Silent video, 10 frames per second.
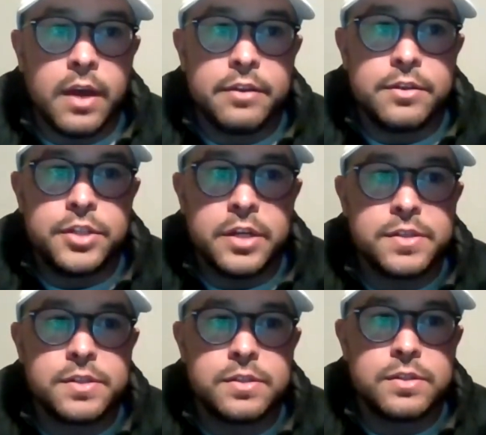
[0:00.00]
I
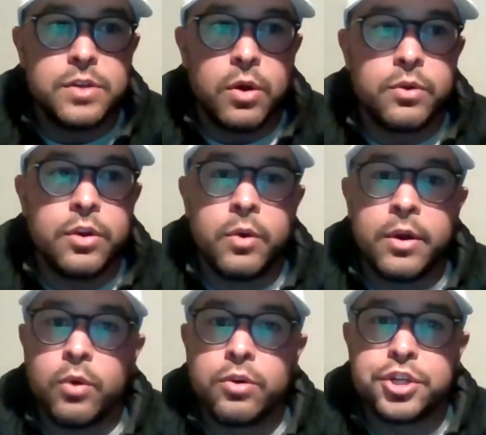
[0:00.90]
just don't know
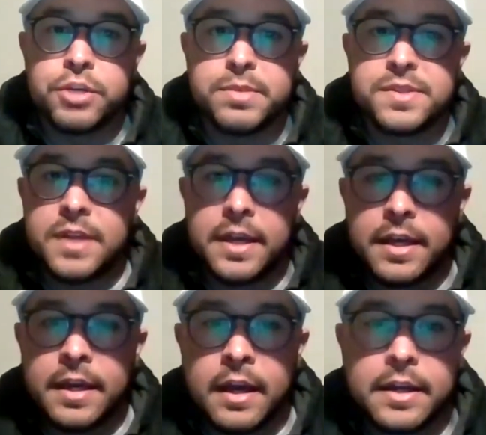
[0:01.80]
what ownership is
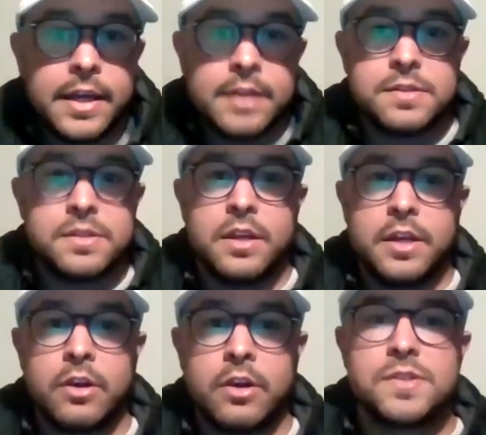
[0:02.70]
thinking. I can't sit
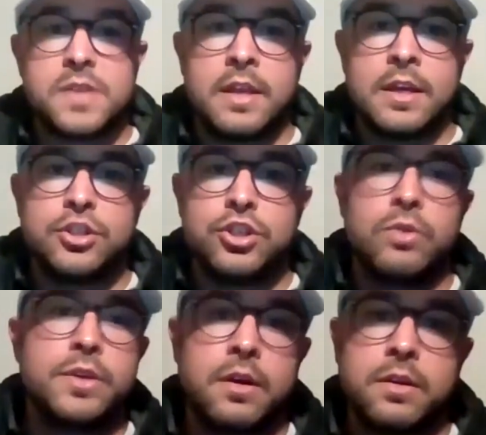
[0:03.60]
here and say that
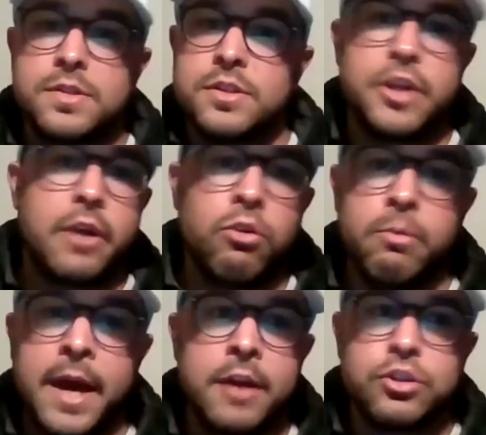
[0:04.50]
Joe Douglas, the general
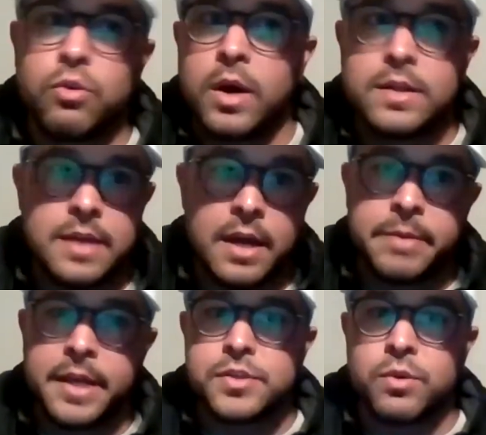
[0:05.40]
manager, wants
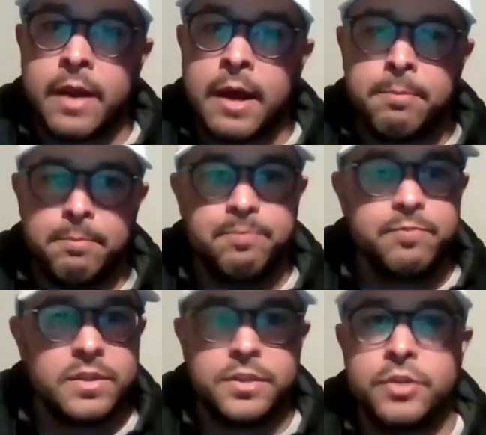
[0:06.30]
Adam Gase around.
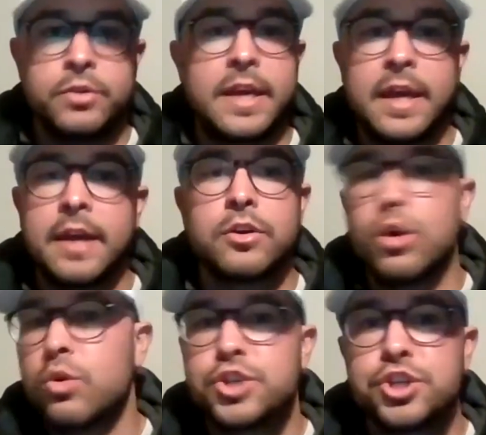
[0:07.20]
The dude can't
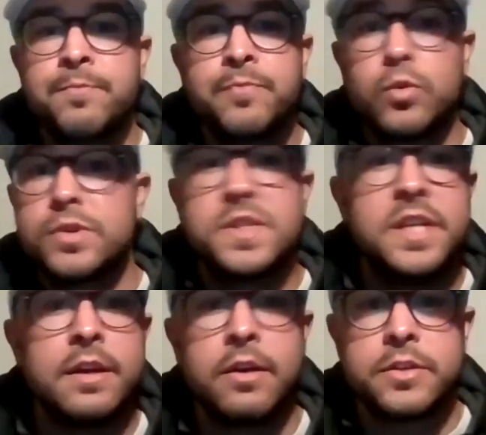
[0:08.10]
coach. We're
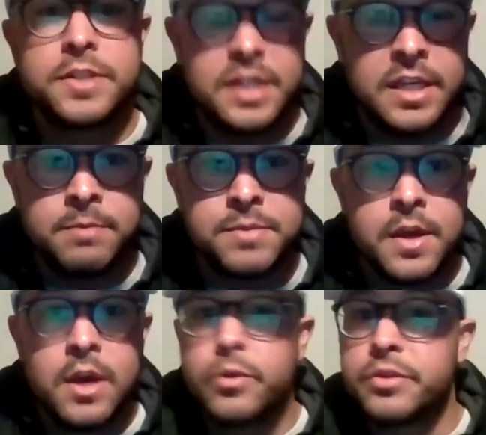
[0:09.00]
seeing other teams
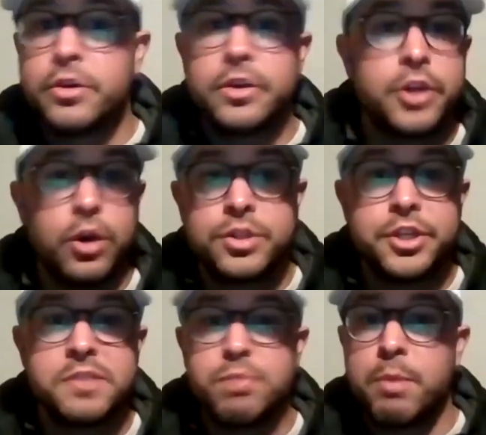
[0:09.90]
with good
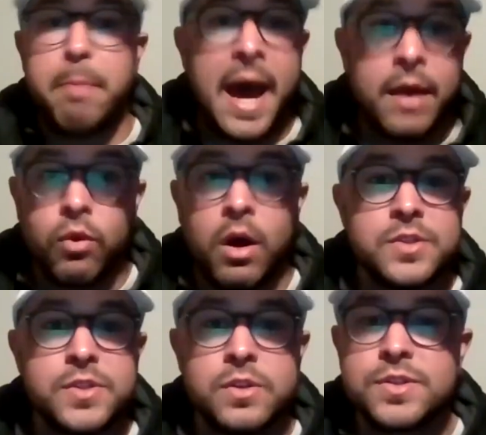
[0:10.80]
coaches but bad
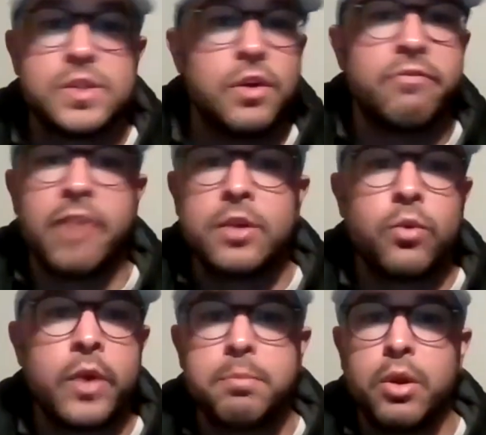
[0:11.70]
rosters still find a
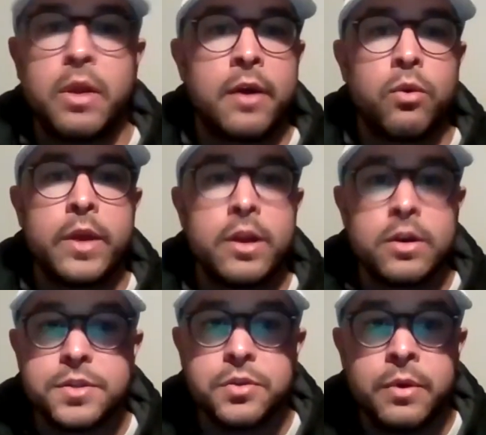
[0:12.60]
way to pull out a win or
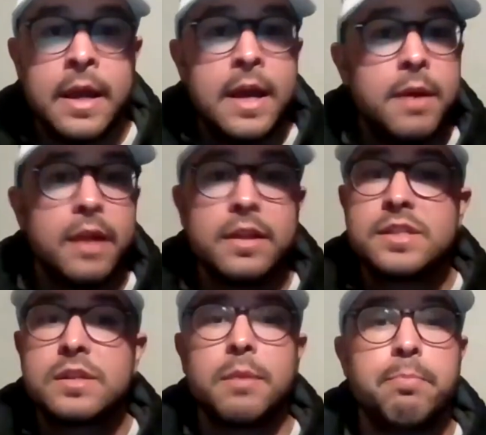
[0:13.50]
two, at
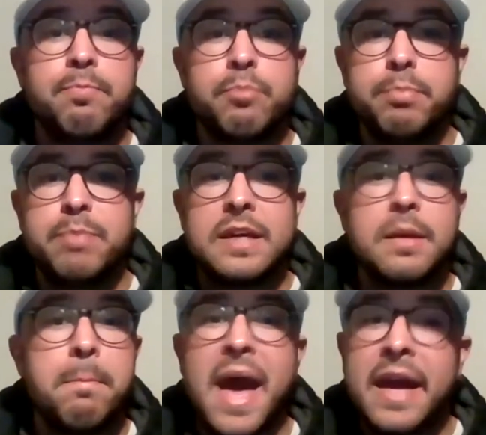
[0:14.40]
least be
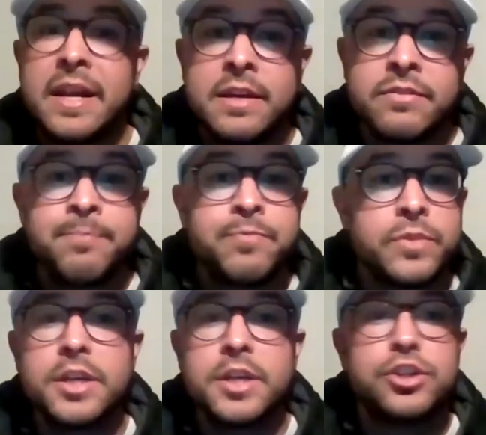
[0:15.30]
competitive.
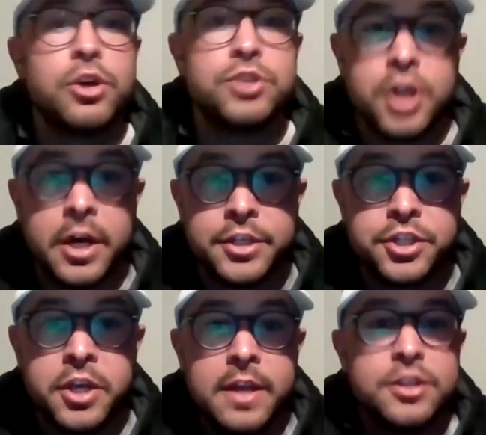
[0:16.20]
Look at Joe
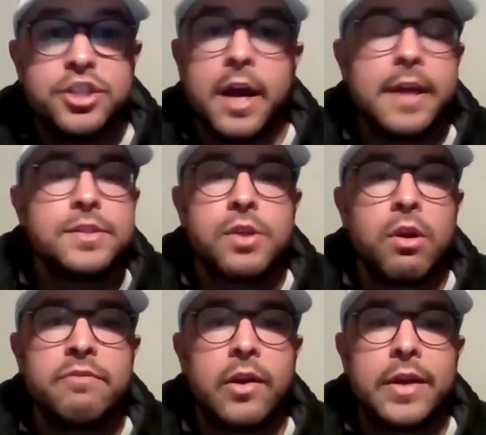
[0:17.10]
Judge. The Giants
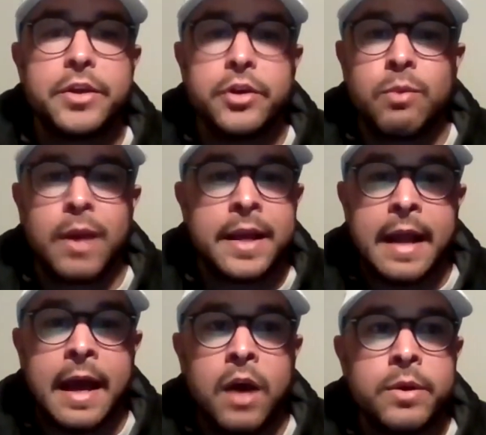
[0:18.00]
aren't very good right
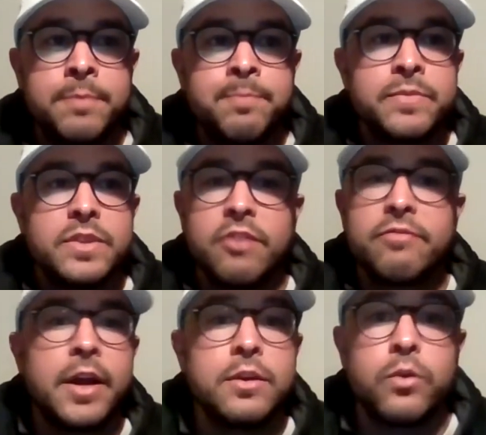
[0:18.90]
now, and they're
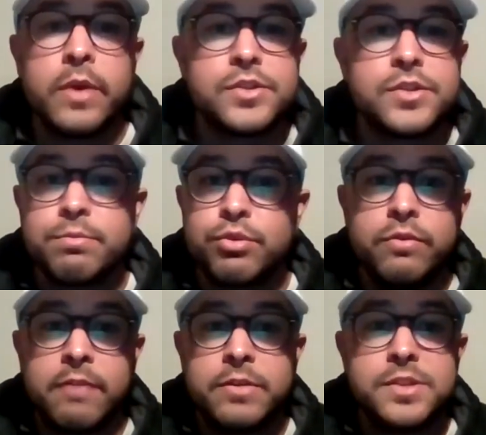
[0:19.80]
finding ways to
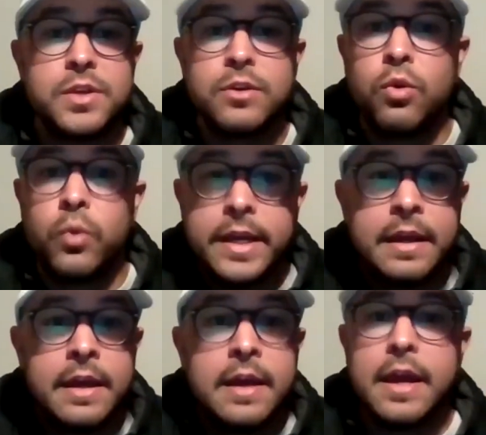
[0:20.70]
improve every single week,
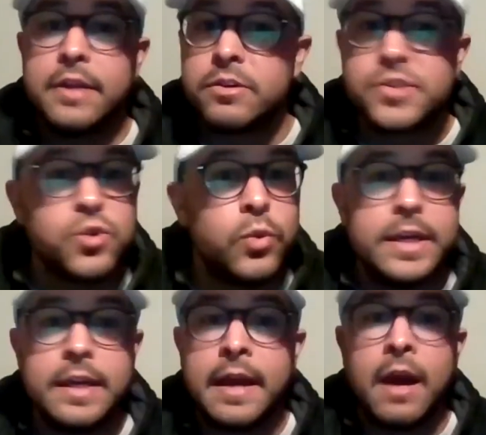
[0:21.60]
and they're
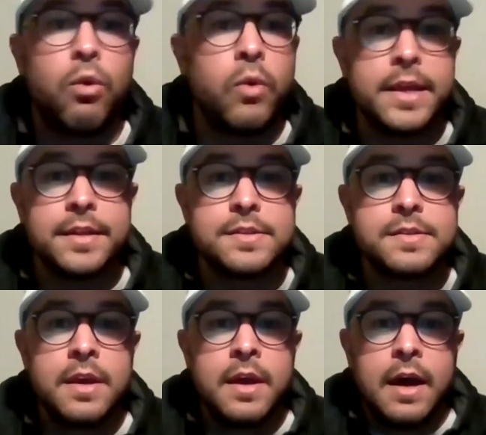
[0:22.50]
squeaking out
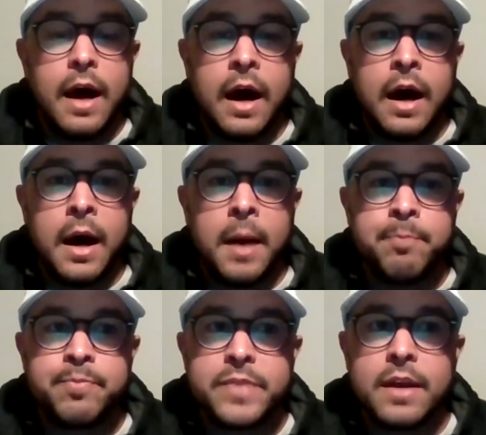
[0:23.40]
wins.
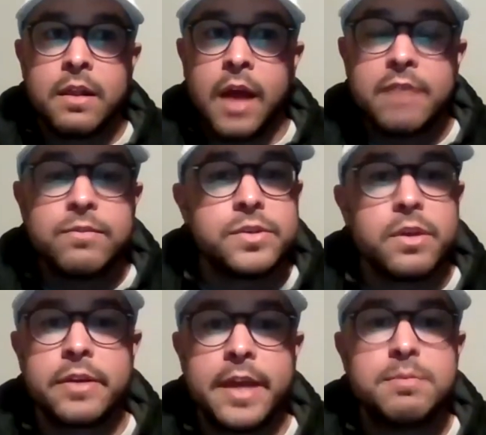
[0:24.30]
And a lot of those
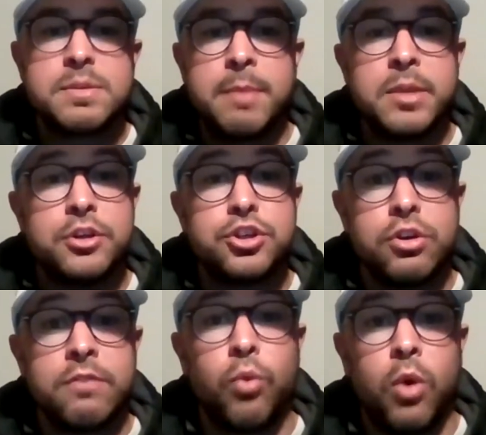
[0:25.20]
other games, maybe they
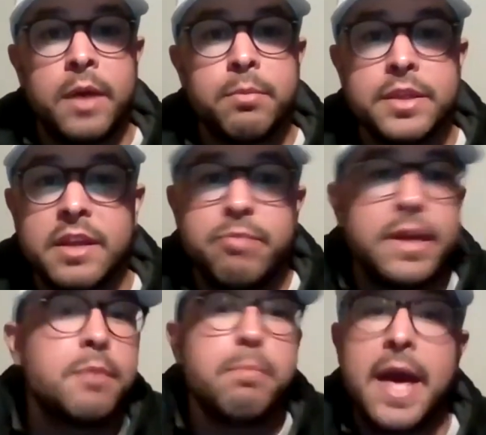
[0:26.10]
should have won, but they've
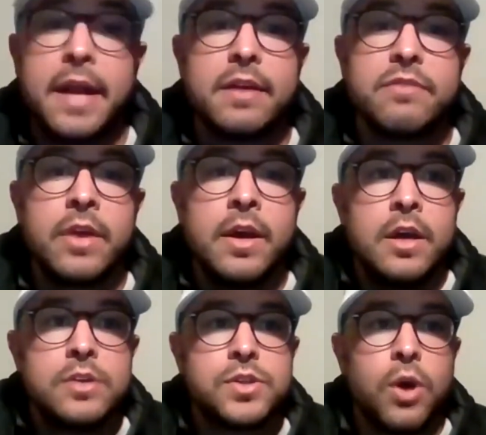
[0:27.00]
been competitive.
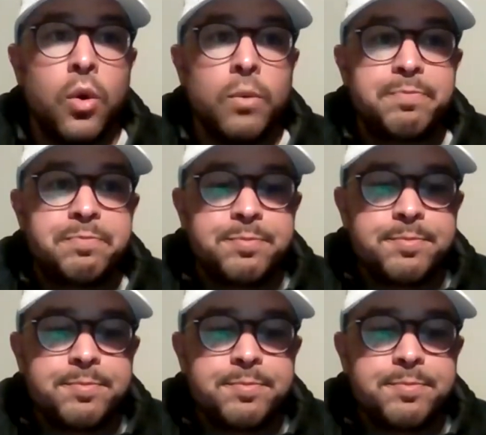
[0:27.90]
So